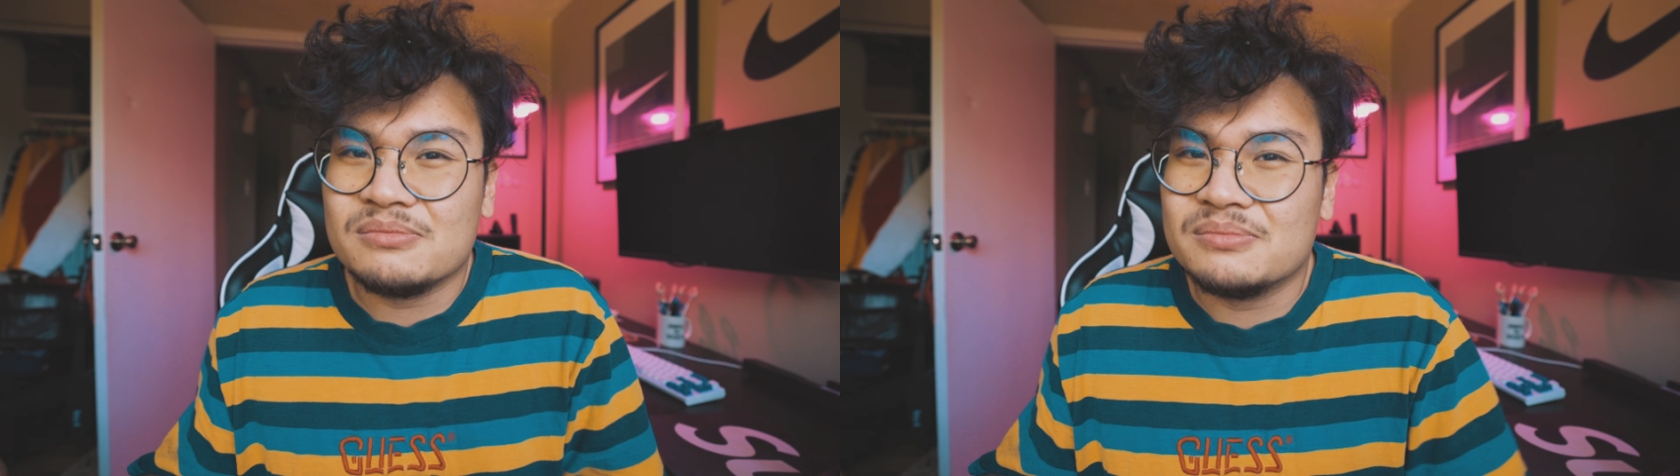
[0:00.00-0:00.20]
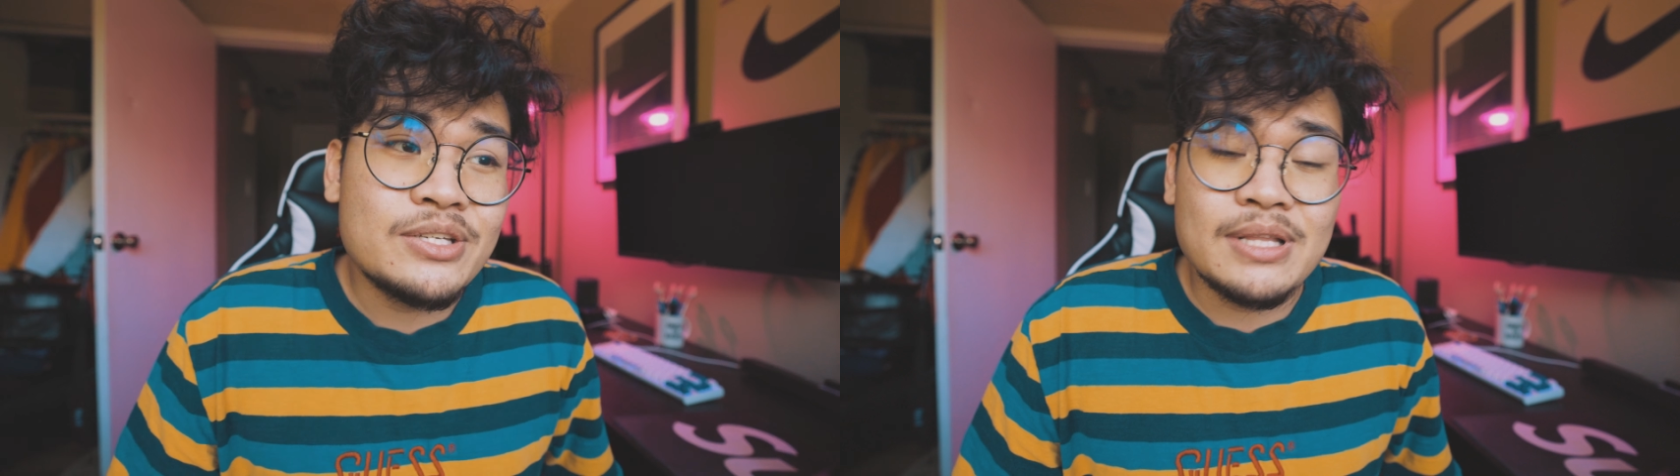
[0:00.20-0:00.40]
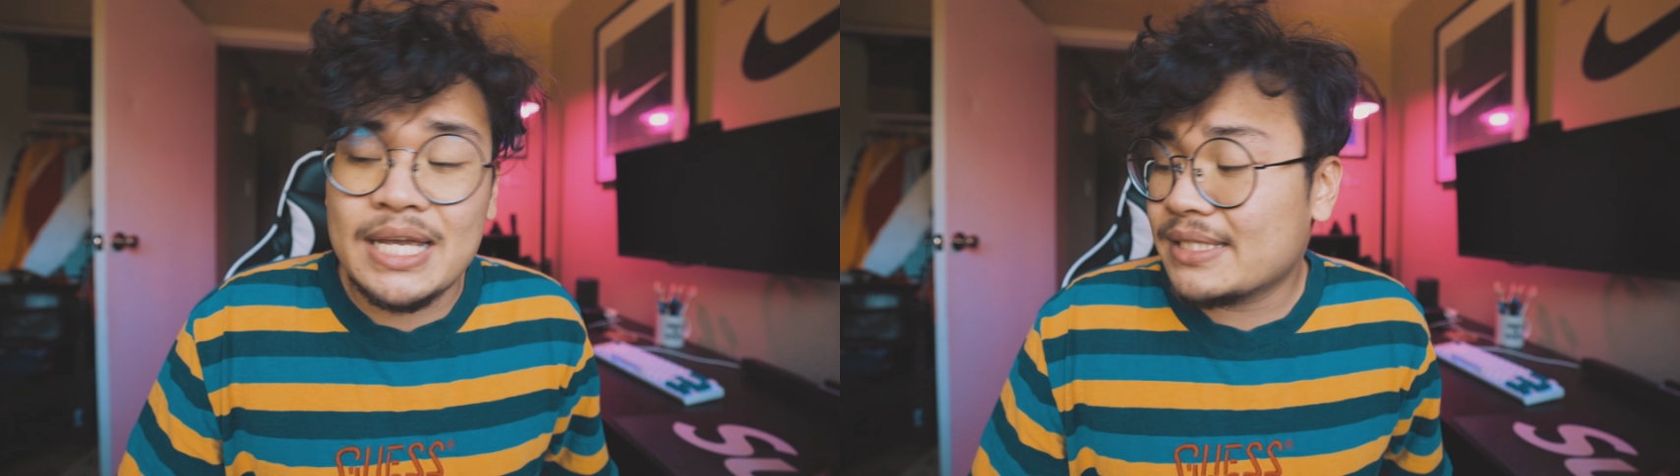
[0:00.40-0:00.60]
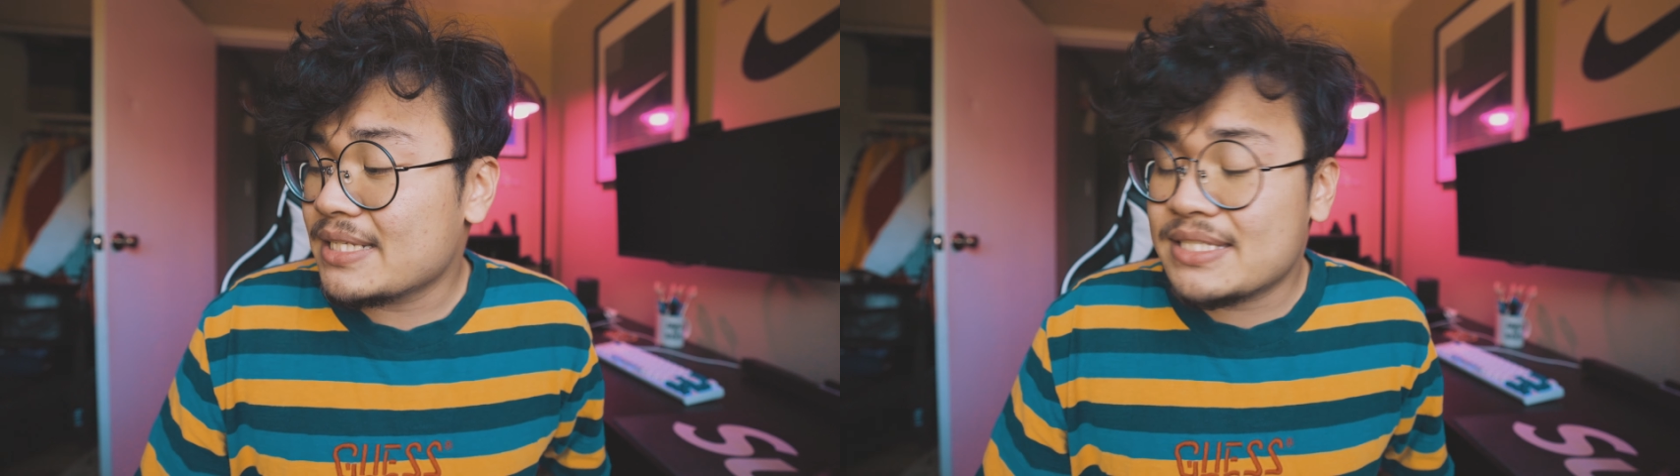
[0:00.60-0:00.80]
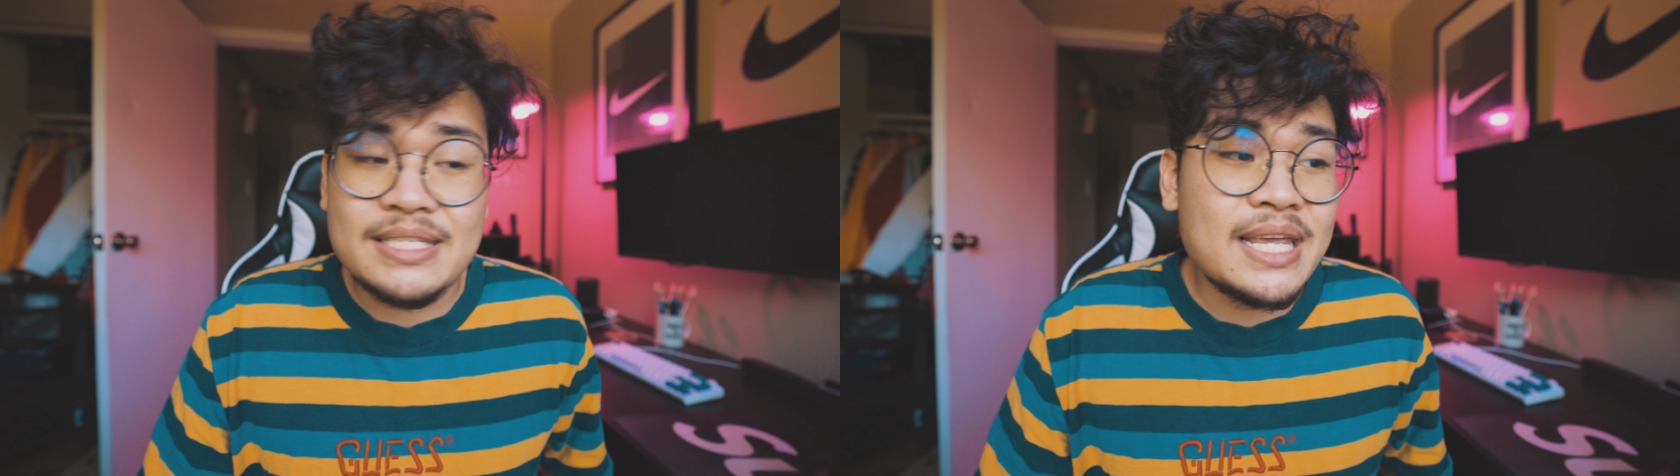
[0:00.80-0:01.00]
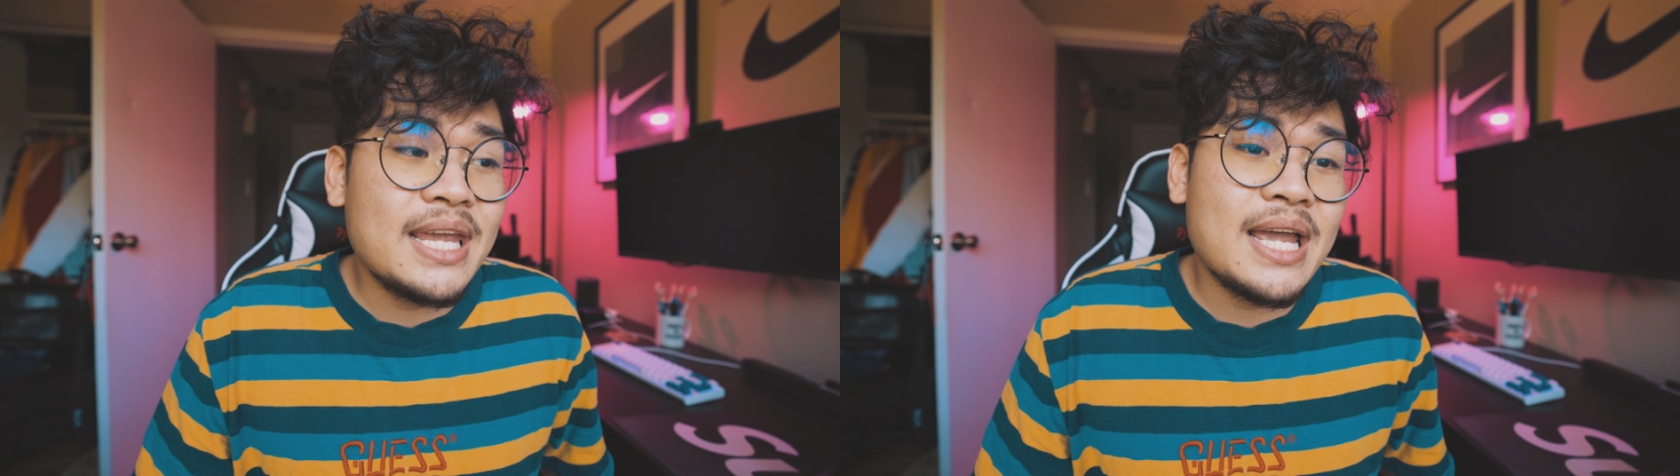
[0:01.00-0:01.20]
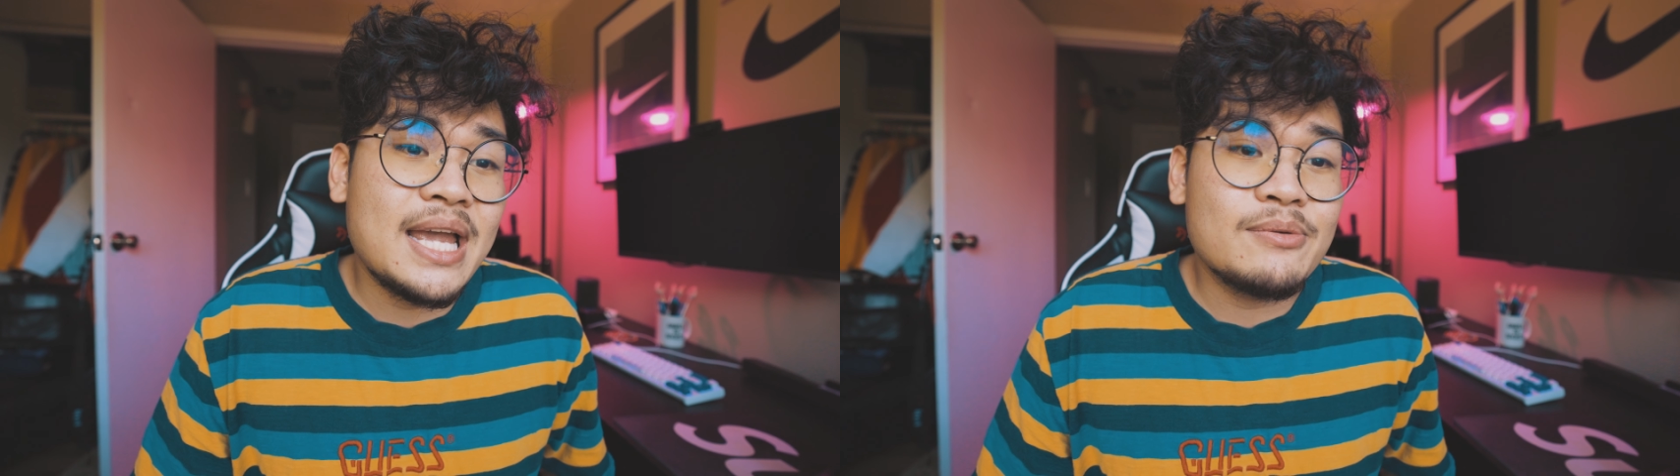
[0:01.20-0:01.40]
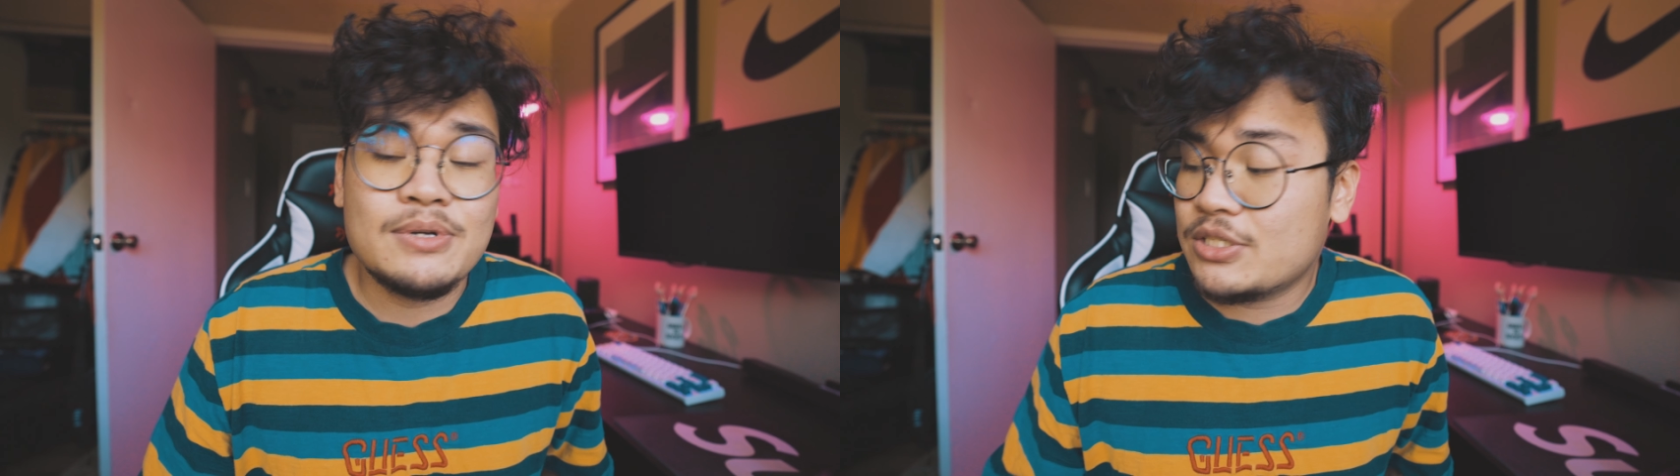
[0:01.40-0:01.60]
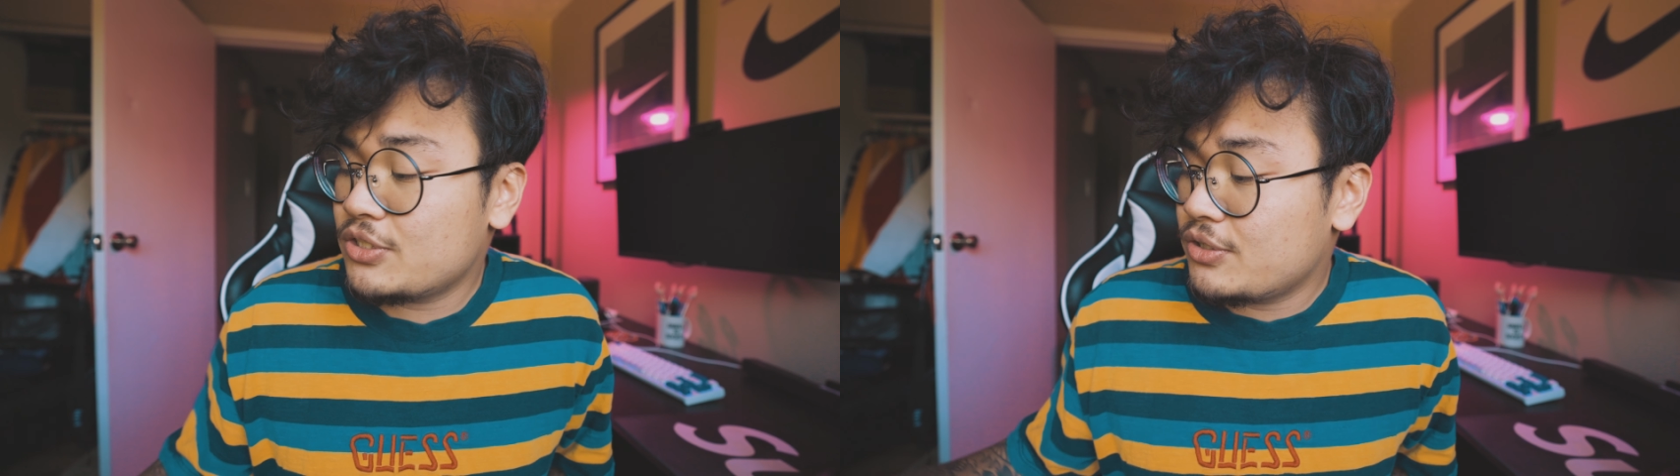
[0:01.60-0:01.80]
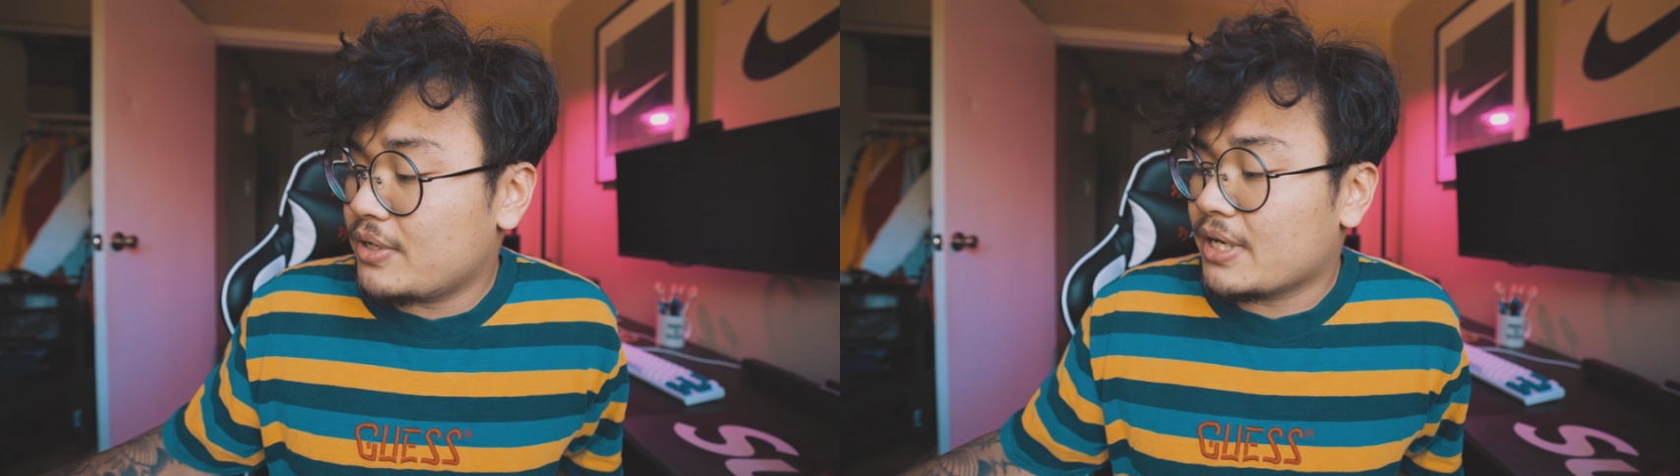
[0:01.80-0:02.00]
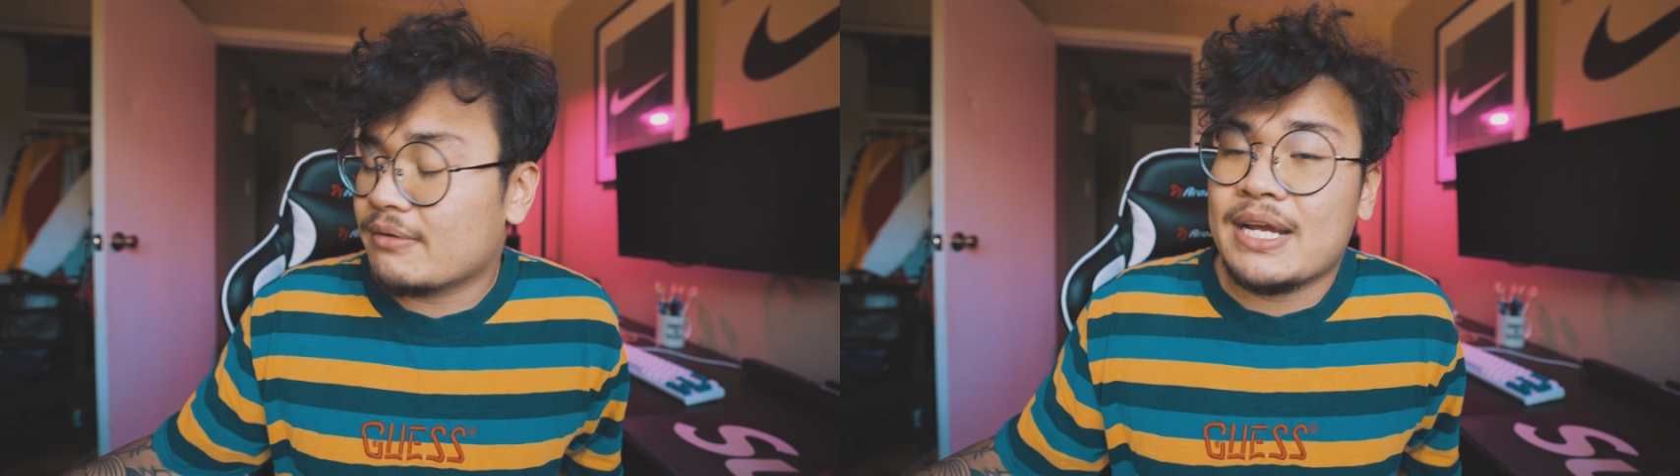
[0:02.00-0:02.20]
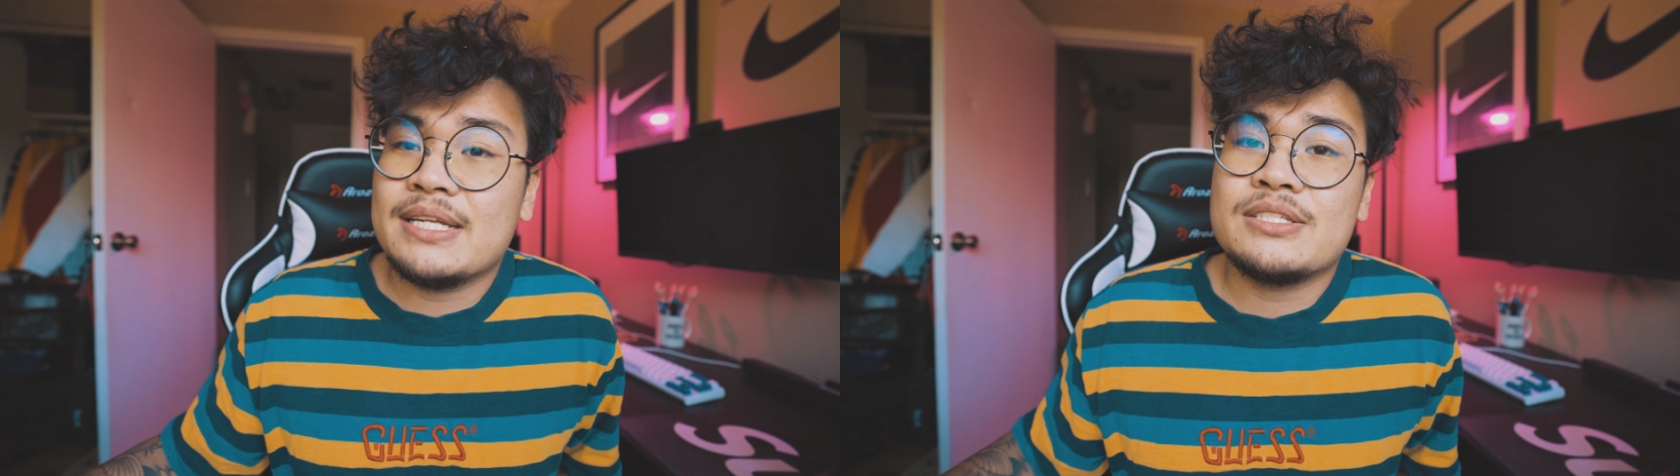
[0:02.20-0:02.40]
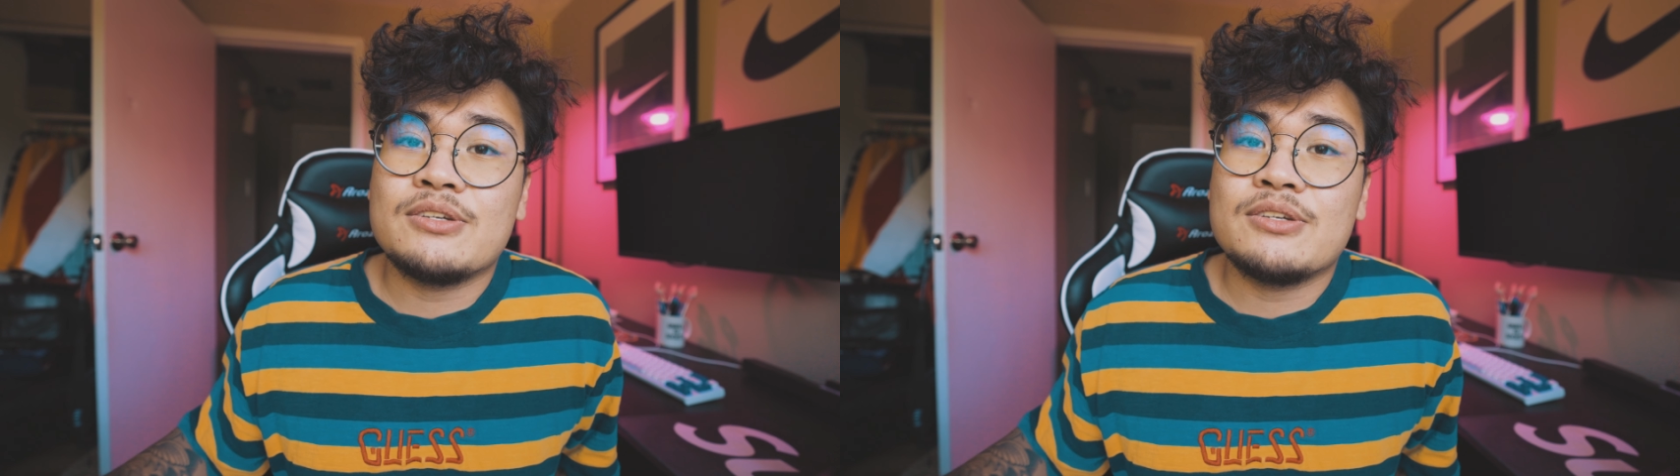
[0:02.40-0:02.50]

So like, let's say I was shooting, right?